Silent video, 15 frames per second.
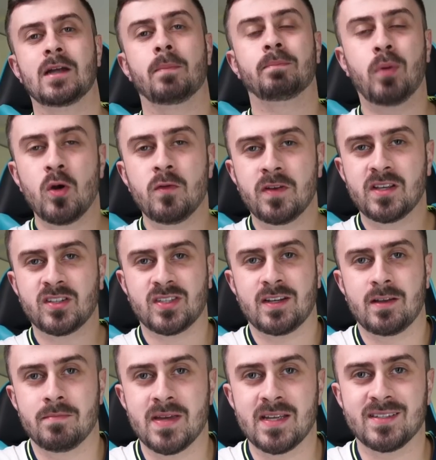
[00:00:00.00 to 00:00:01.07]
both of these
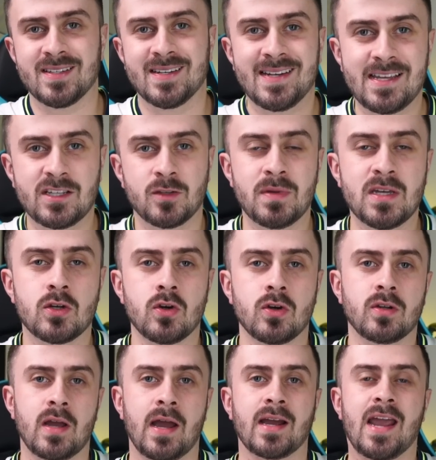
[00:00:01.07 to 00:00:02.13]
centre mids need to be
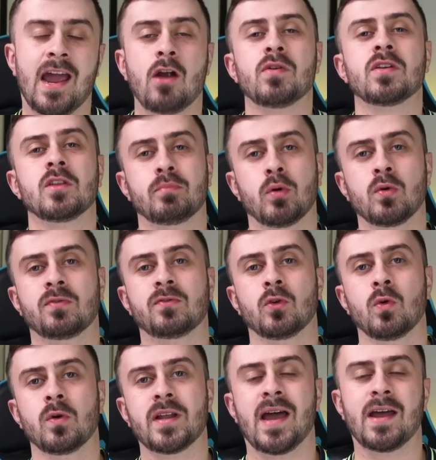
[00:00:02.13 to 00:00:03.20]
good at carrying the ball
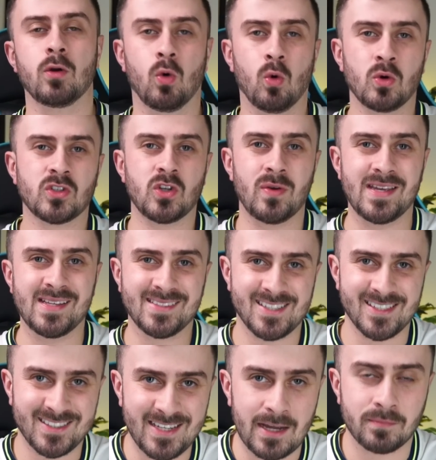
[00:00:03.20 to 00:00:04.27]
forward and also
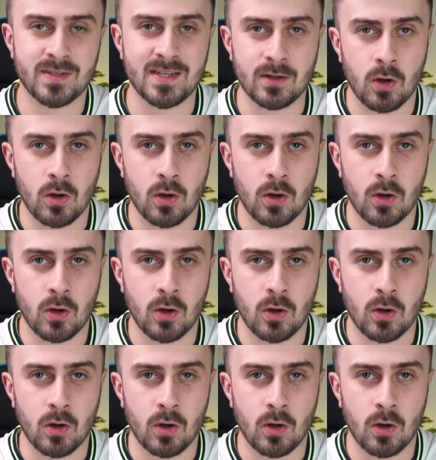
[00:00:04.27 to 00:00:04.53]
intercepting